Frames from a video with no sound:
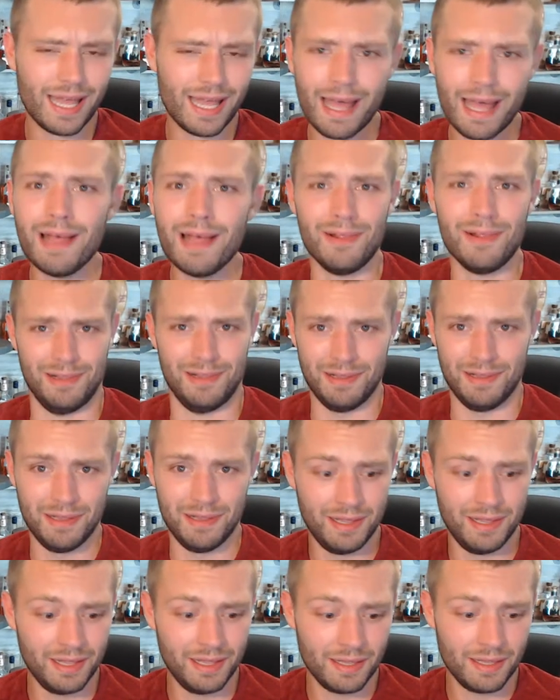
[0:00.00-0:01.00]
hell?
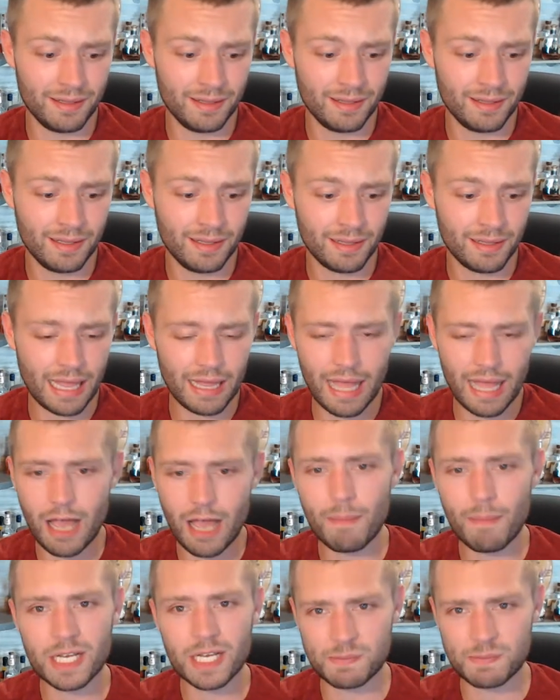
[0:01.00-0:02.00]
How
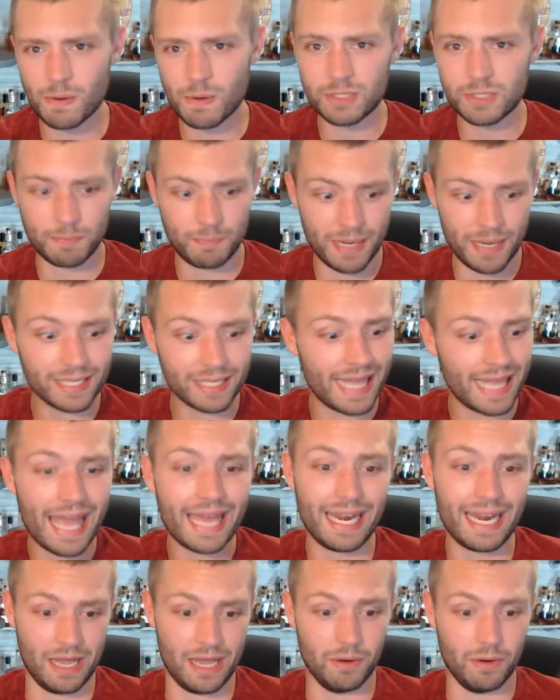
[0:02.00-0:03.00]
am I supposed to pick
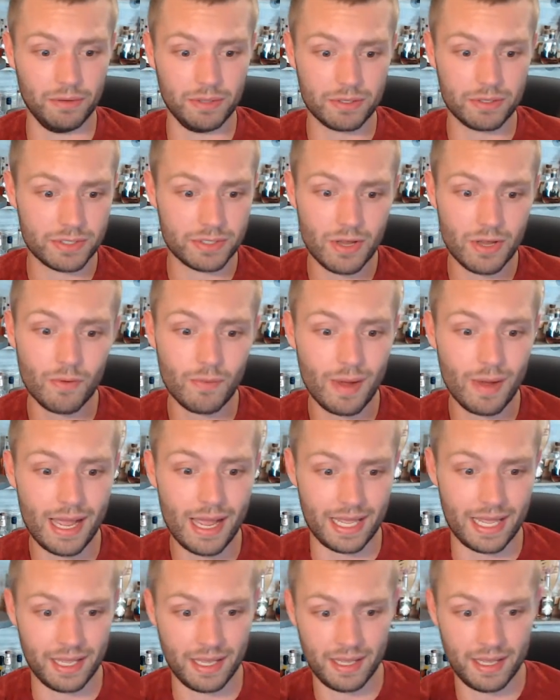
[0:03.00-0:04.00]
that out? There's no
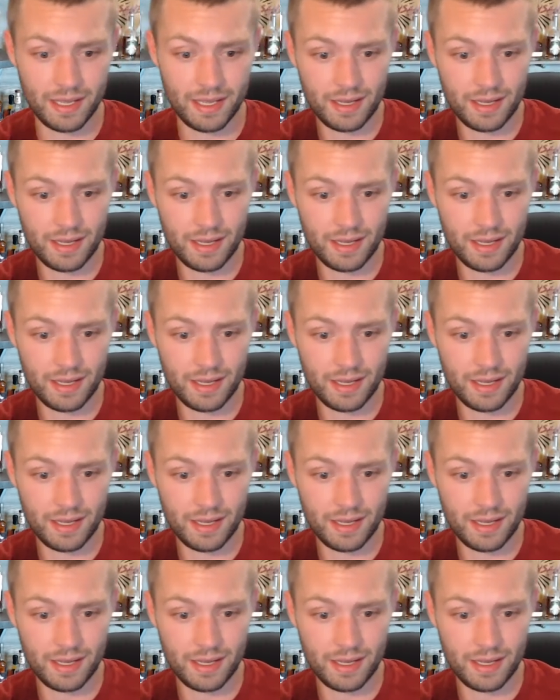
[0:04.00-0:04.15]
way.